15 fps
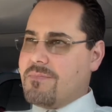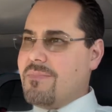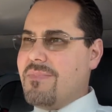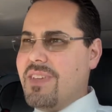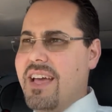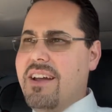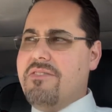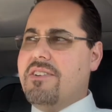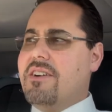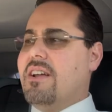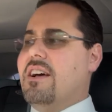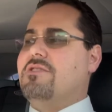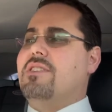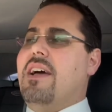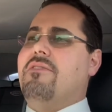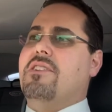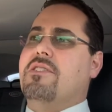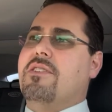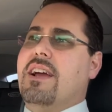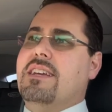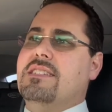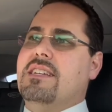and if you're not driving
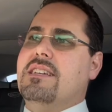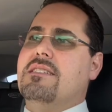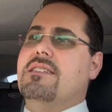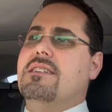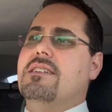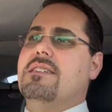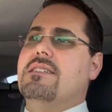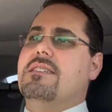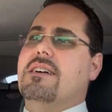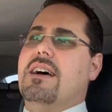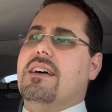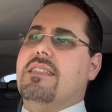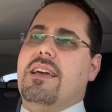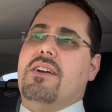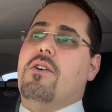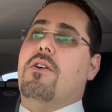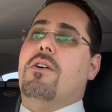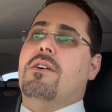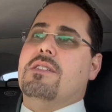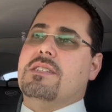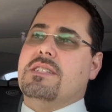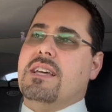crazy like
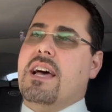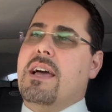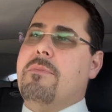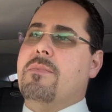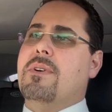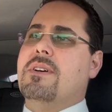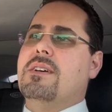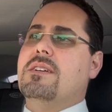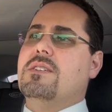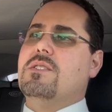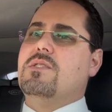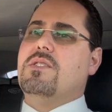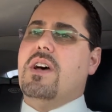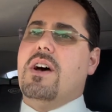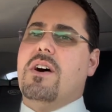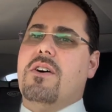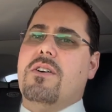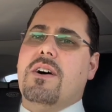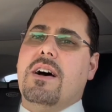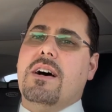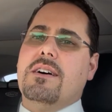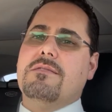all the time.
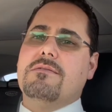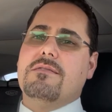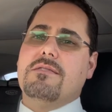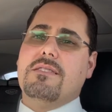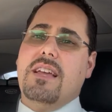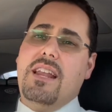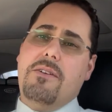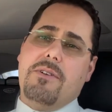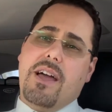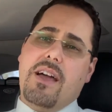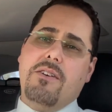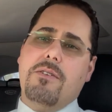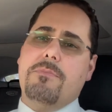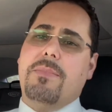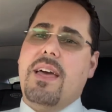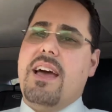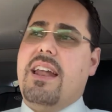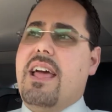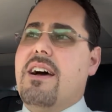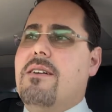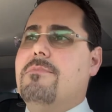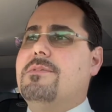So anyway, I hope that
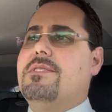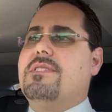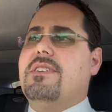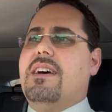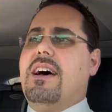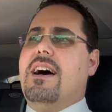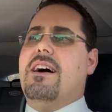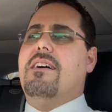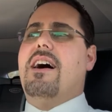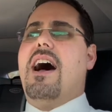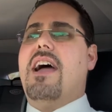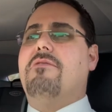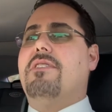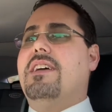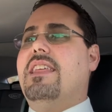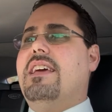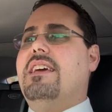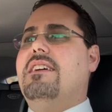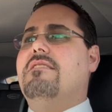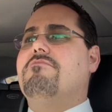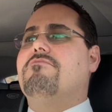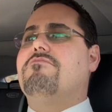helps. I mean